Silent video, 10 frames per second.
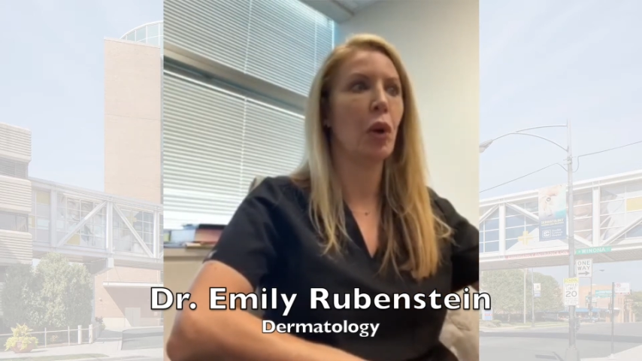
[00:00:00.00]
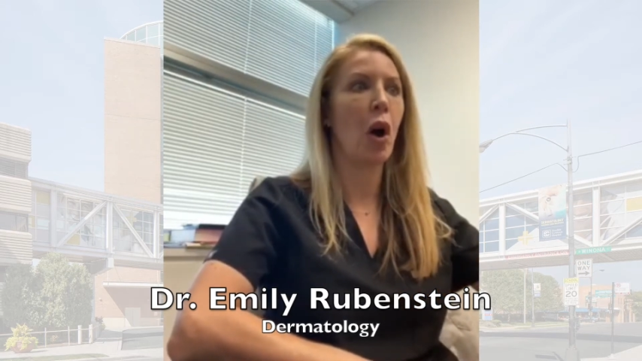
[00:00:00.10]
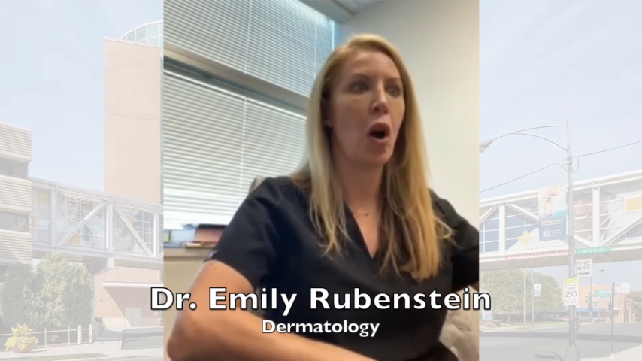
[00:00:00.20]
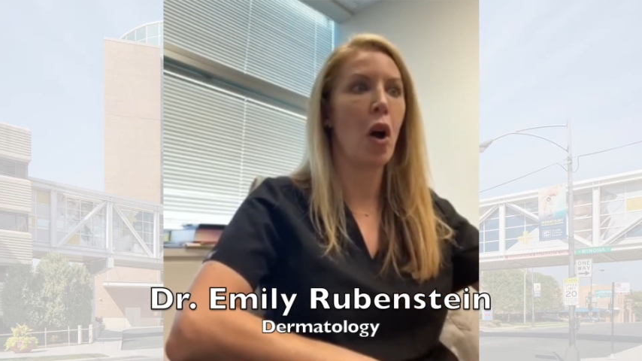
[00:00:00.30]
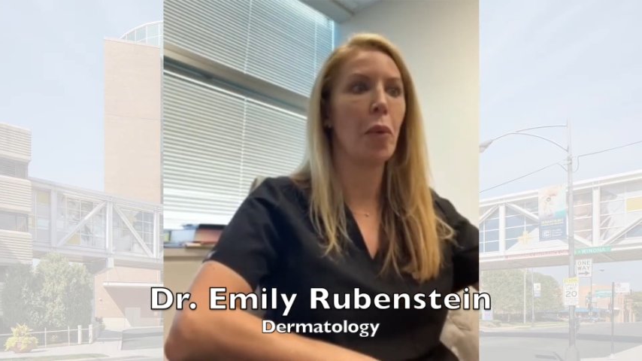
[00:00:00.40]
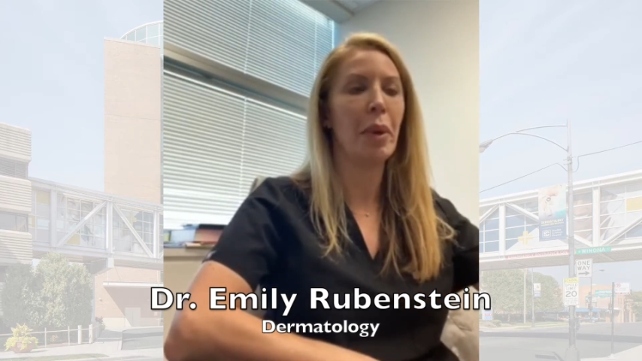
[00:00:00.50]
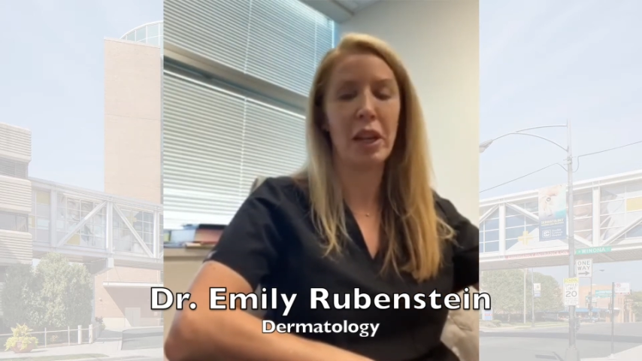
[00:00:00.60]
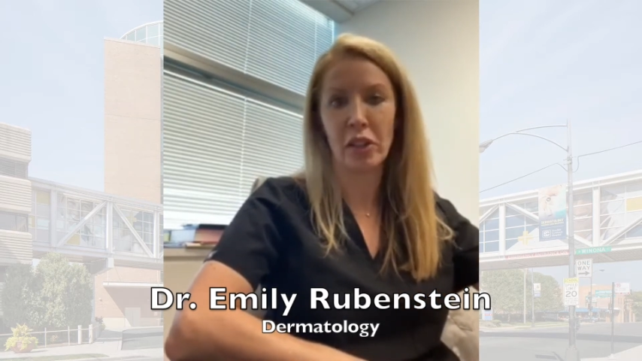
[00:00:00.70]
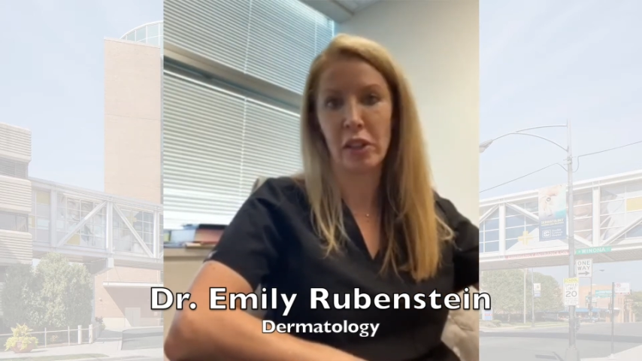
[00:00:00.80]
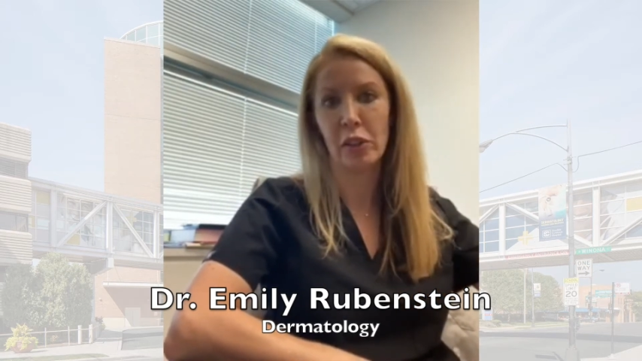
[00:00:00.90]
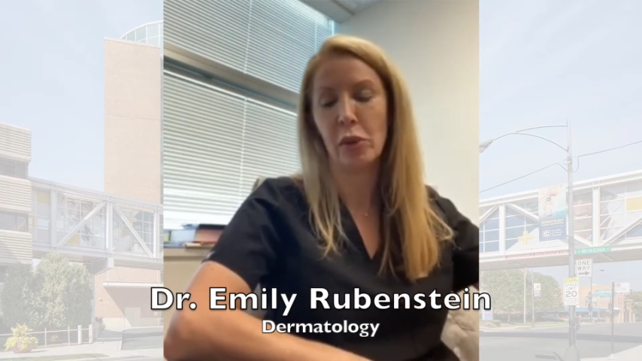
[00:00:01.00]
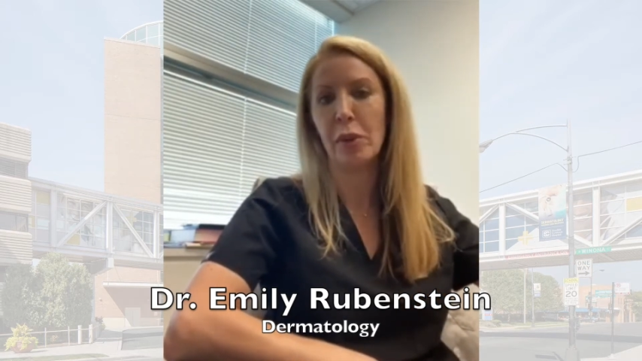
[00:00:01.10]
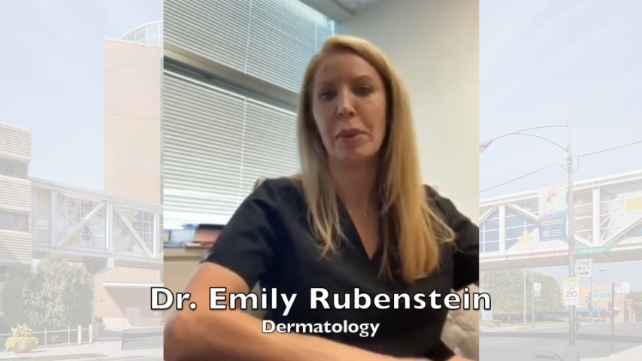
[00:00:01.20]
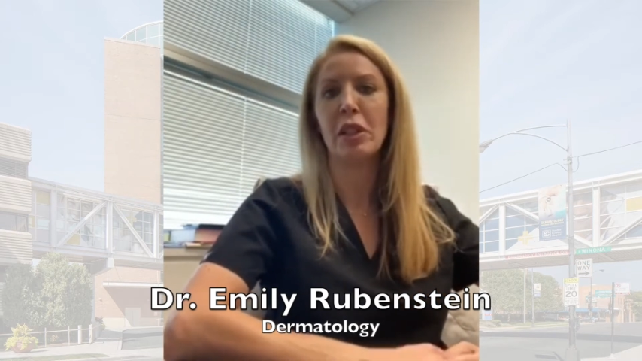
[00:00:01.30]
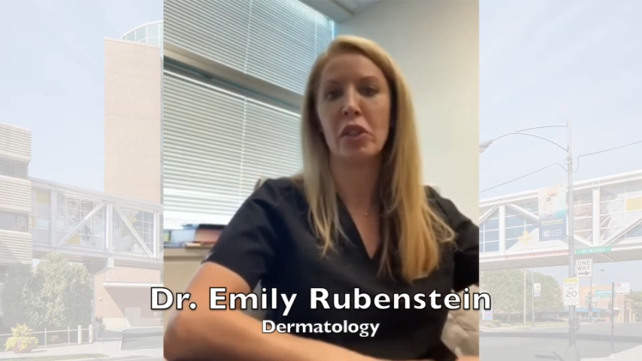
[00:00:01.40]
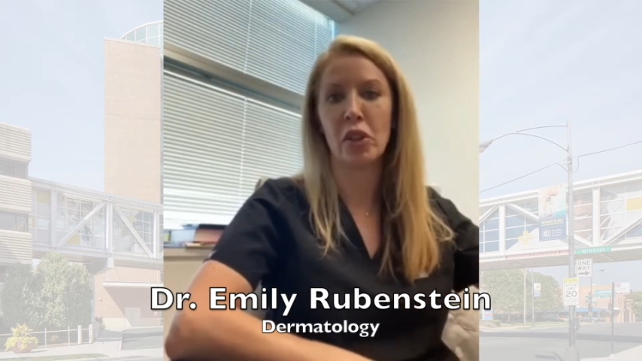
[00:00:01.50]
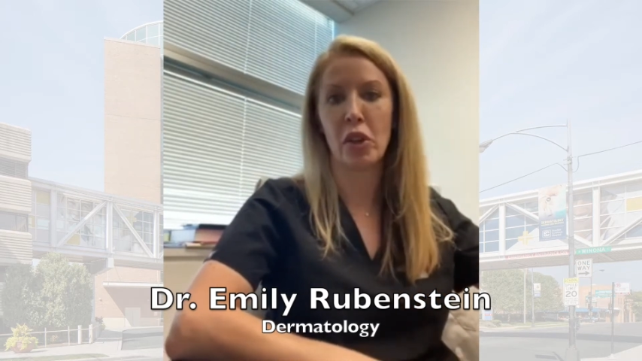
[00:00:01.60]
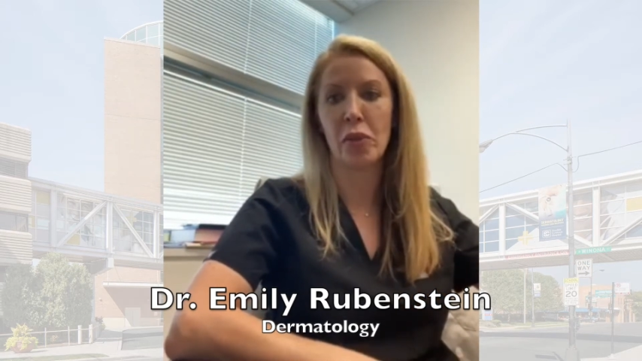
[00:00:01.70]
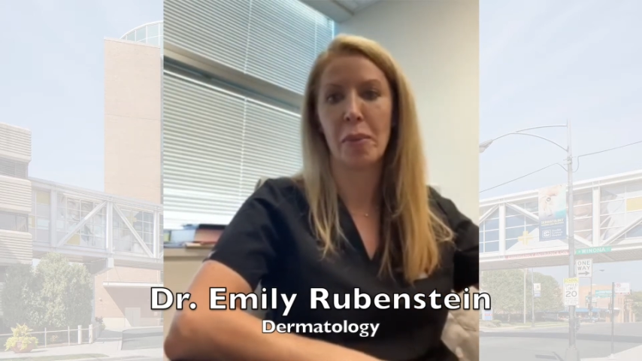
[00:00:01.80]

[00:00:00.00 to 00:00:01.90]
call patients who had been discharged from